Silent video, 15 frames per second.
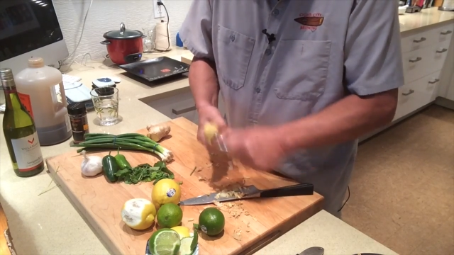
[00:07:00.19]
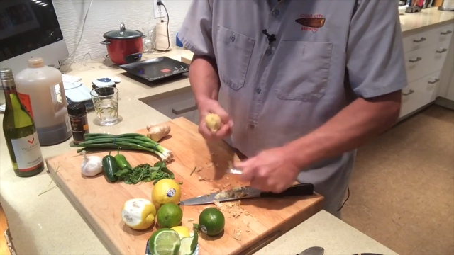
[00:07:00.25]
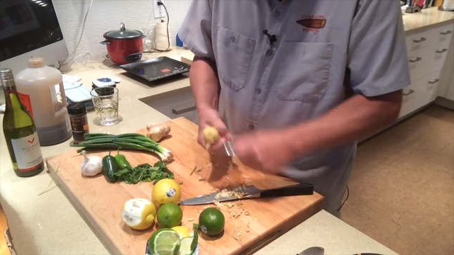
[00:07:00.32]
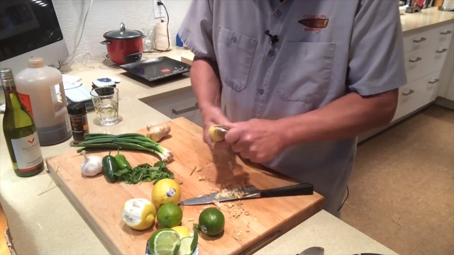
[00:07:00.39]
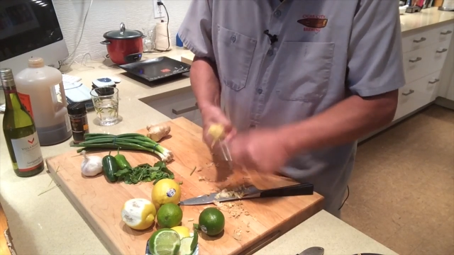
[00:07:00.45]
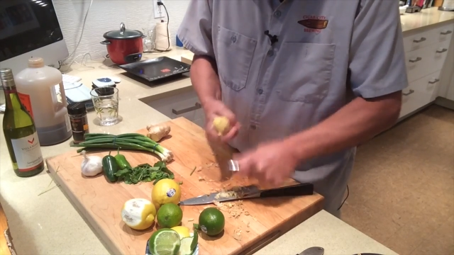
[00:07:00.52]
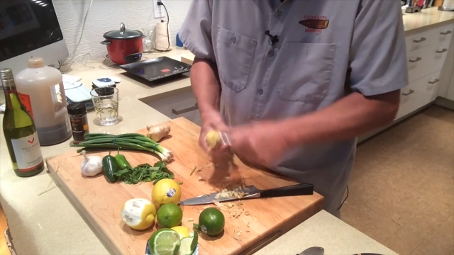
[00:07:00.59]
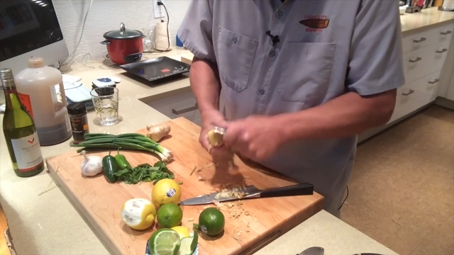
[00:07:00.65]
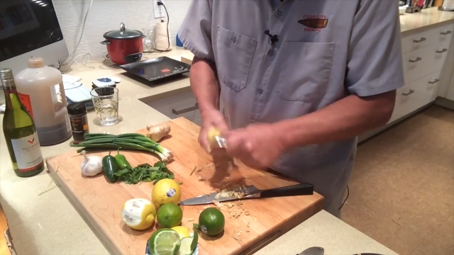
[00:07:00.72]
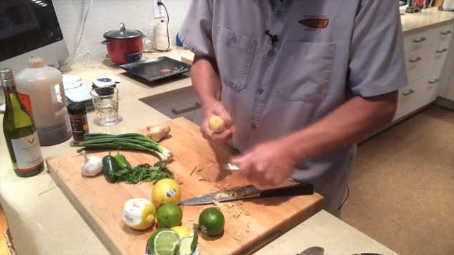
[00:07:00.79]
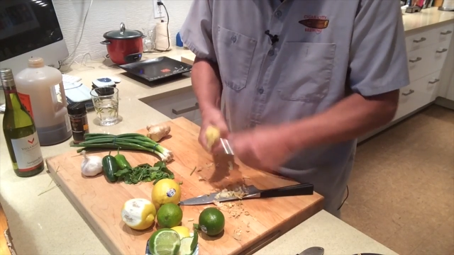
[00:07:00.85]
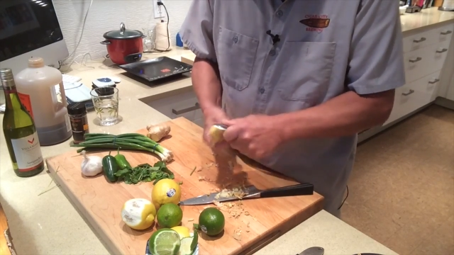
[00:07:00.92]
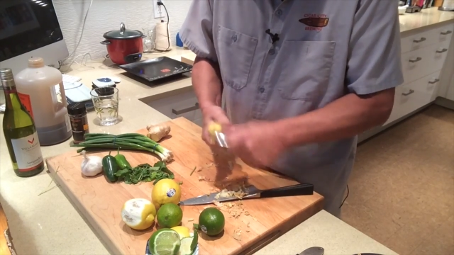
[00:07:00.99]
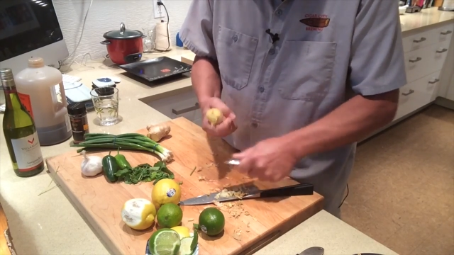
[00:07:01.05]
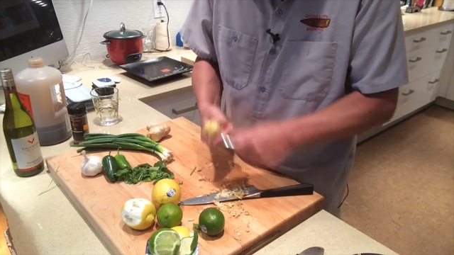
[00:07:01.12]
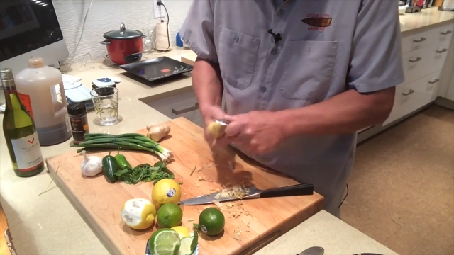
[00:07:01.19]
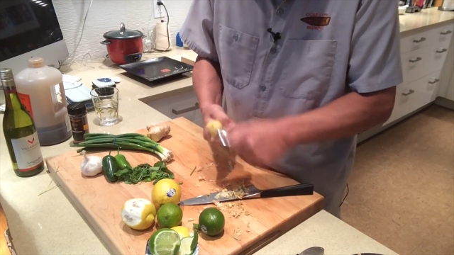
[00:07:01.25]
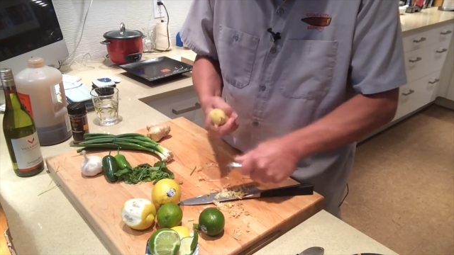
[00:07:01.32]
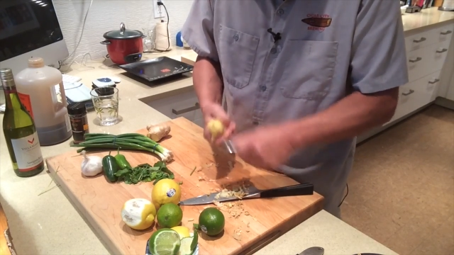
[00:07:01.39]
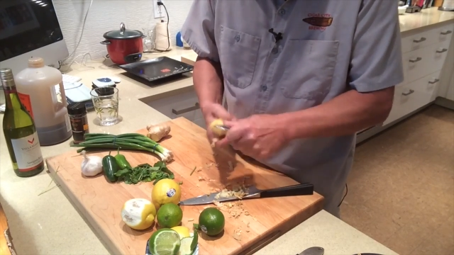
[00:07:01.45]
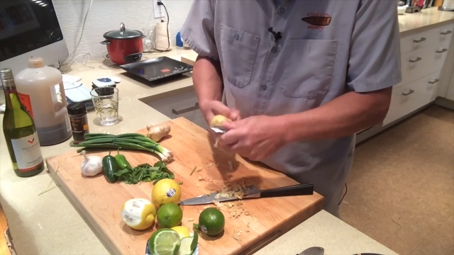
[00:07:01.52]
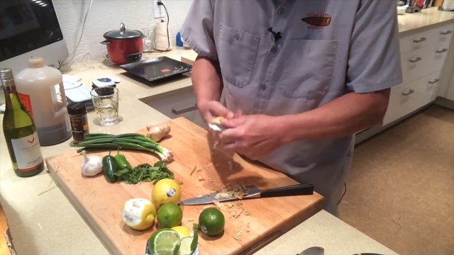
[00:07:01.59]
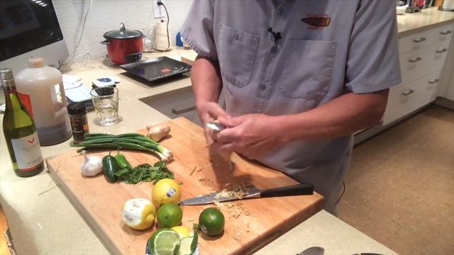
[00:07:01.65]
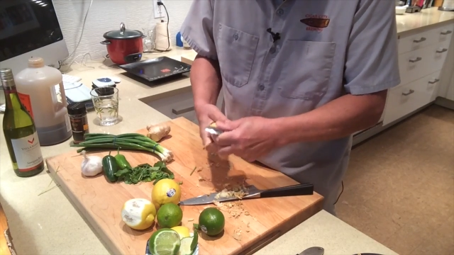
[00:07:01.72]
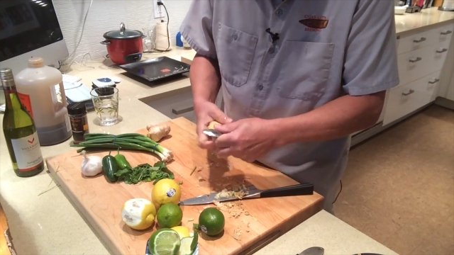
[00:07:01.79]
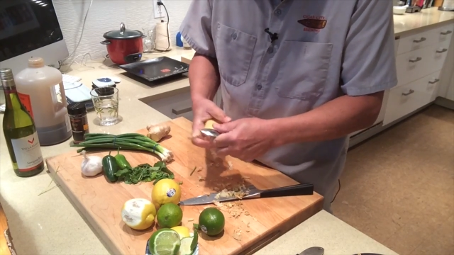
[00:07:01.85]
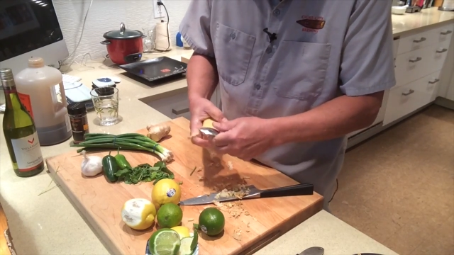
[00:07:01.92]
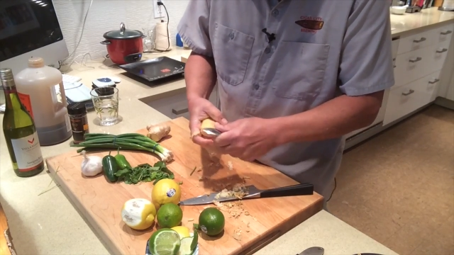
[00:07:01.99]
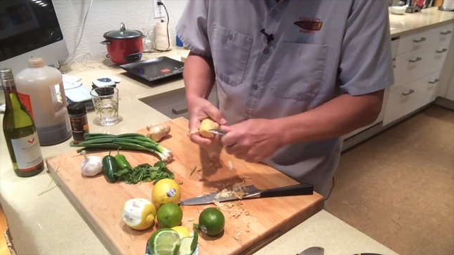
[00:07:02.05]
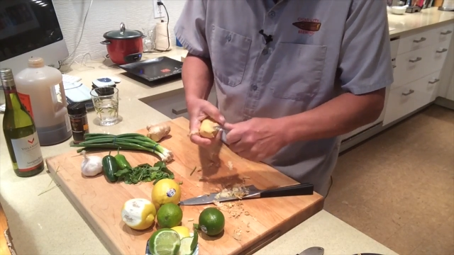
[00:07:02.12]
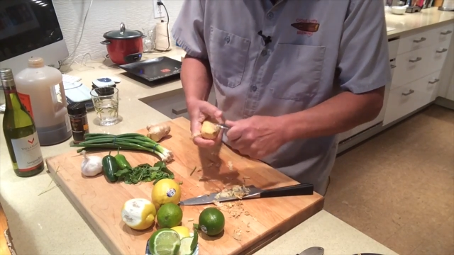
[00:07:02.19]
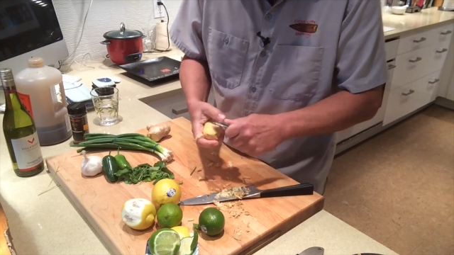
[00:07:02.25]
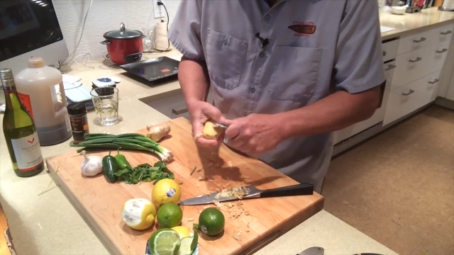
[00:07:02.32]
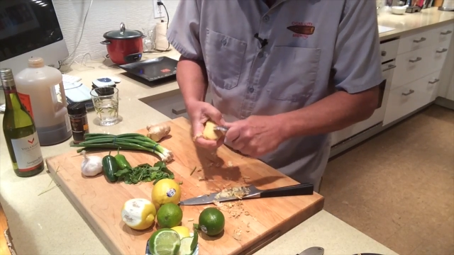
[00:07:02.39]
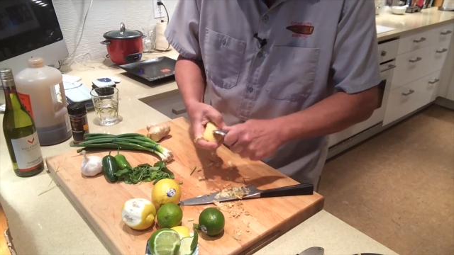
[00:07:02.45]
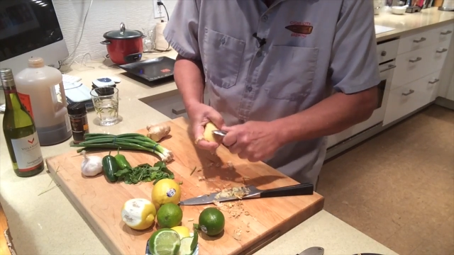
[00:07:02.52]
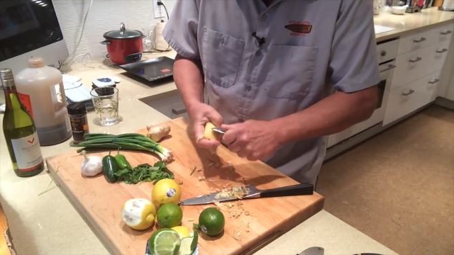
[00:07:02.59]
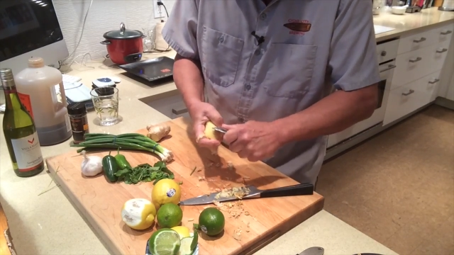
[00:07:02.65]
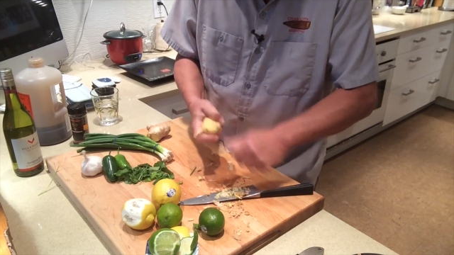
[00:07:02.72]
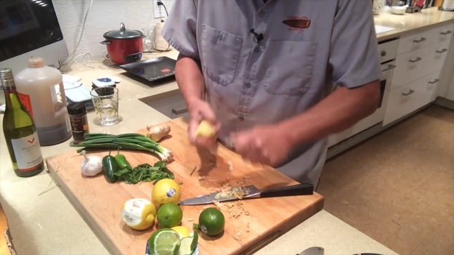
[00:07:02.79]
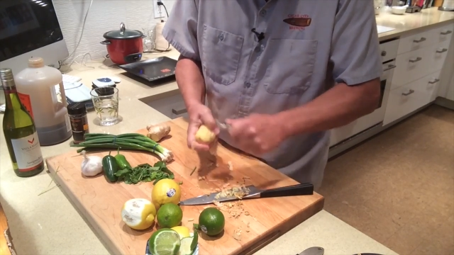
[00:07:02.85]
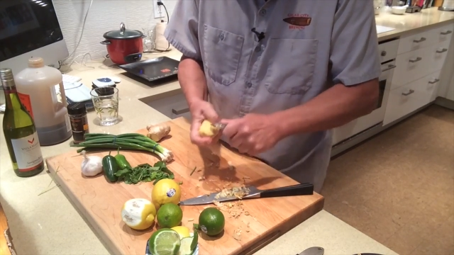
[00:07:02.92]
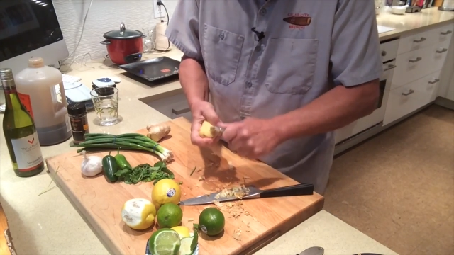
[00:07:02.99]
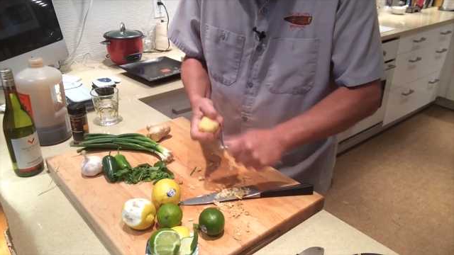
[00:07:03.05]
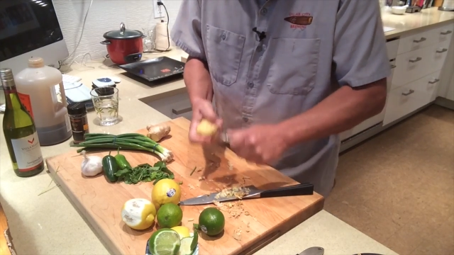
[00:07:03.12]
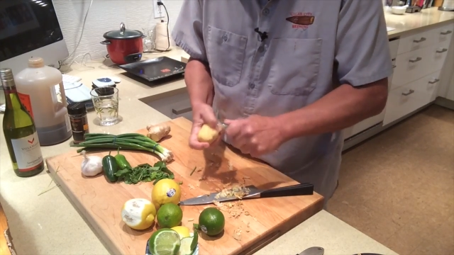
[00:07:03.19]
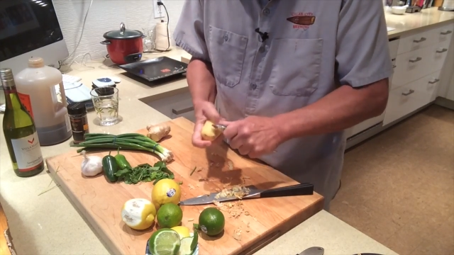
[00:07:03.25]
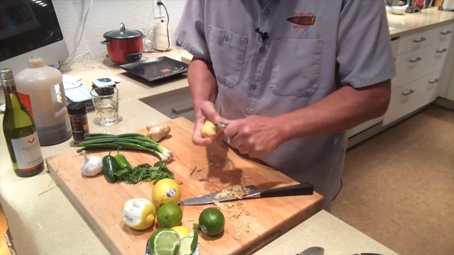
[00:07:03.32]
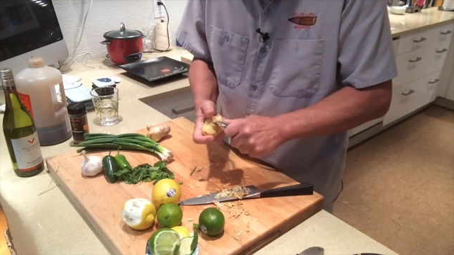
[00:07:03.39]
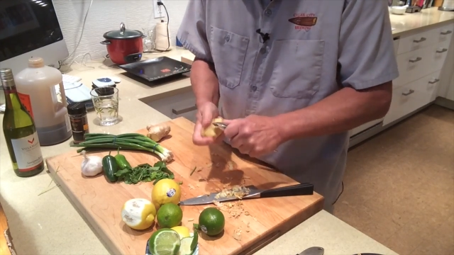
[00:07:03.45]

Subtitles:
Nobody's mouth can be seen.